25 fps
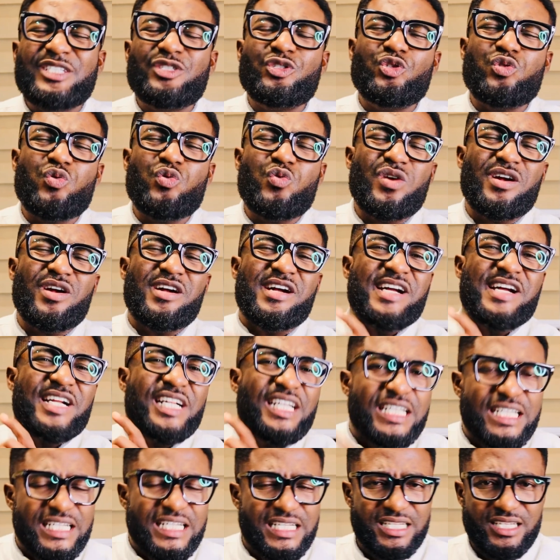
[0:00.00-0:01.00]
too
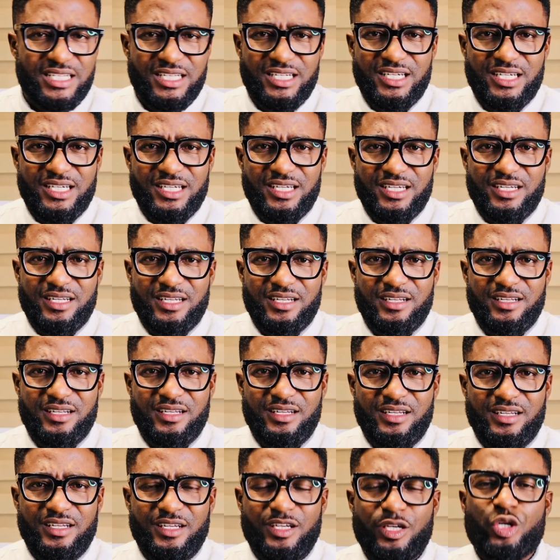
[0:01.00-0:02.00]
early
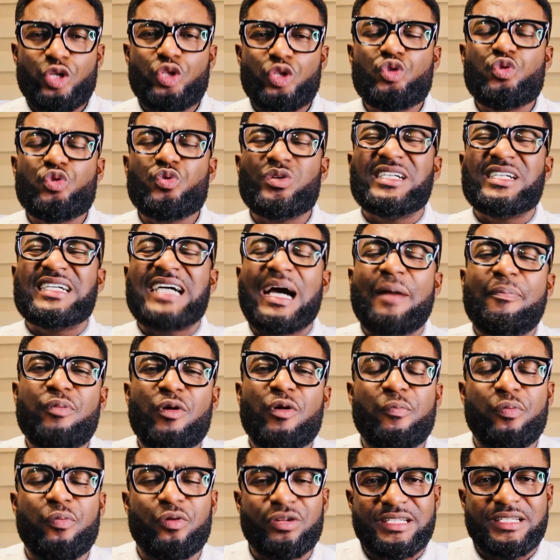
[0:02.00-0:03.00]
to wrap
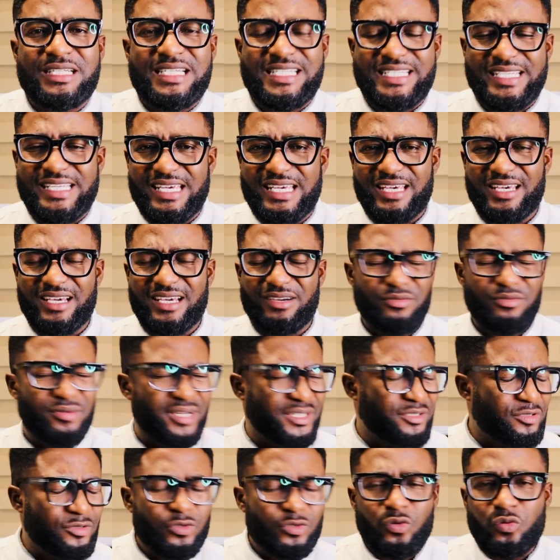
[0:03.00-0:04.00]
up on this year. Oh, I
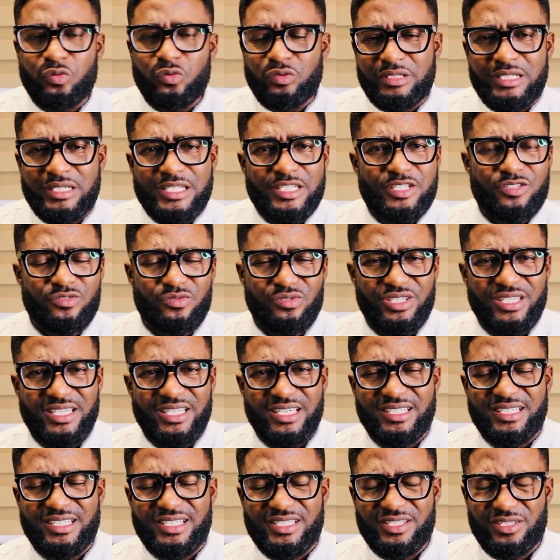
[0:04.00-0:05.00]
don't know who needs to
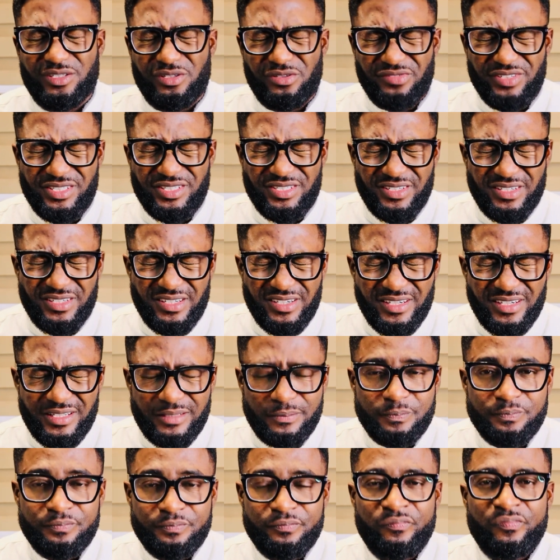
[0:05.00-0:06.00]
hear this. Glory to God.
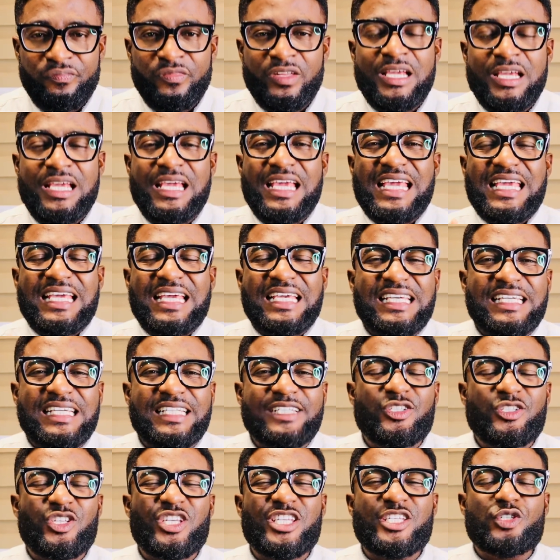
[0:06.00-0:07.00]

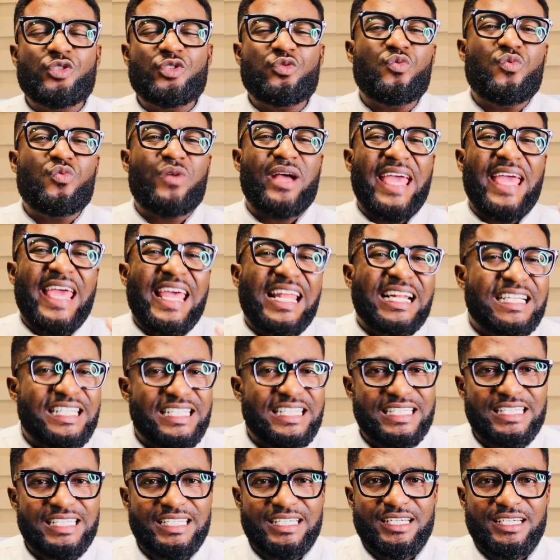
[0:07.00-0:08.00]
It is too
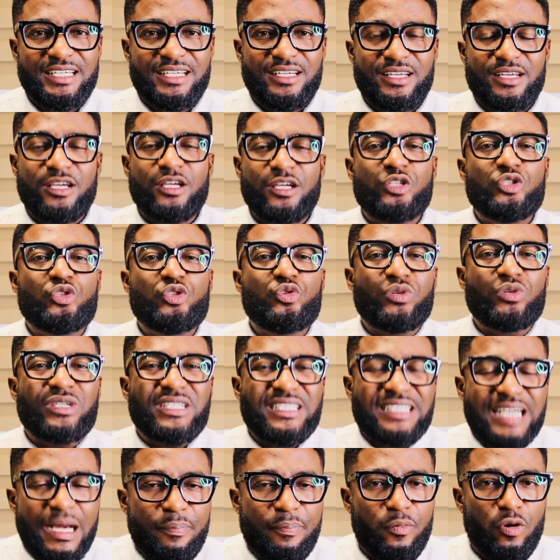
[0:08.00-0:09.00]
early to
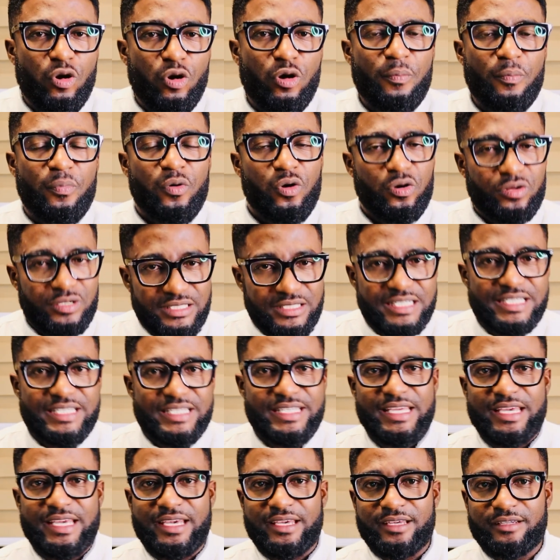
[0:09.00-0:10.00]
wrap up on this
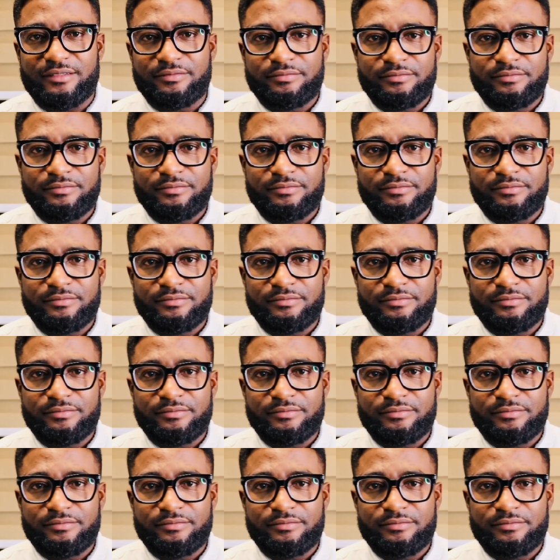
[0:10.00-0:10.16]
year.